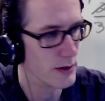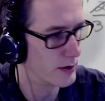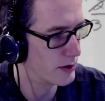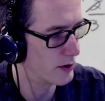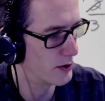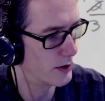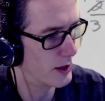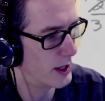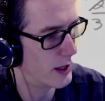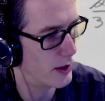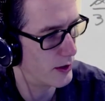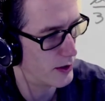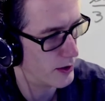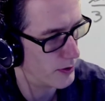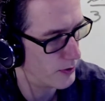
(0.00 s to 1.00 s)
So
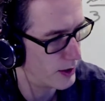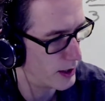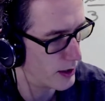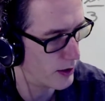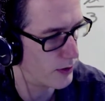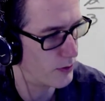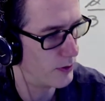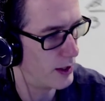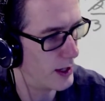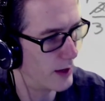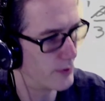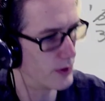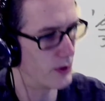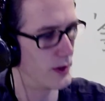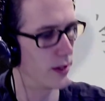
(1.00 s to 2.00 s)
there we go. We
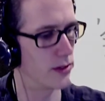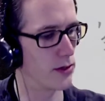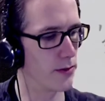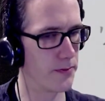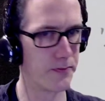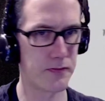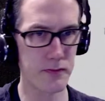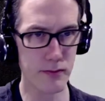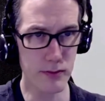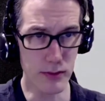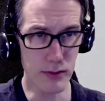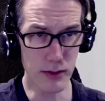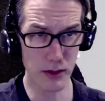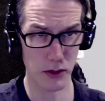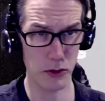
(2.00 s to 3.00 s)
have our answer.
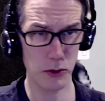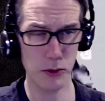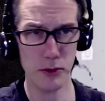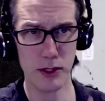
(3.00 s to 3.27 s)
Cool.